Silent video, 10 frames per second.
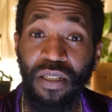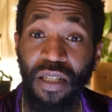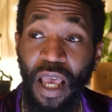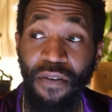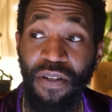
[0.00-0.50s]

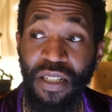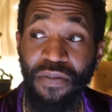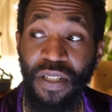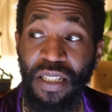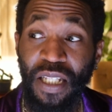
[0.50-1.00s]
having
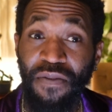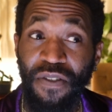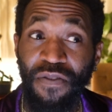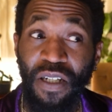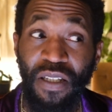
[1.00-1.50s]
some of the
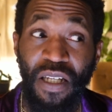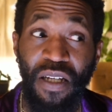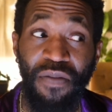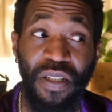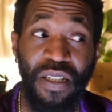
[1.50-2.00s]
slaves fuck
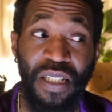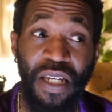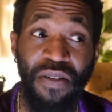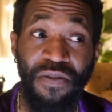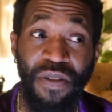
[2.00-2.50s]
them, and
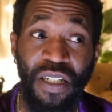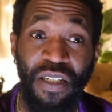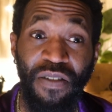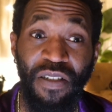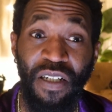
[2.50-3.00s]
slaves were
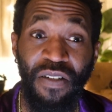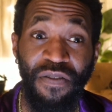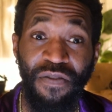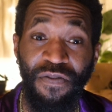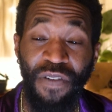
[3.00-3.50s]
getting
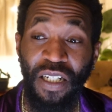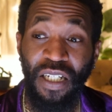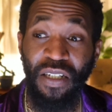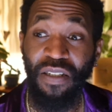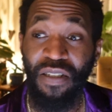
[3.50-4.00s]

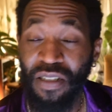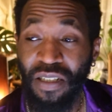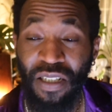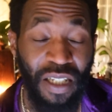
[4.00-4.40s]
fucking,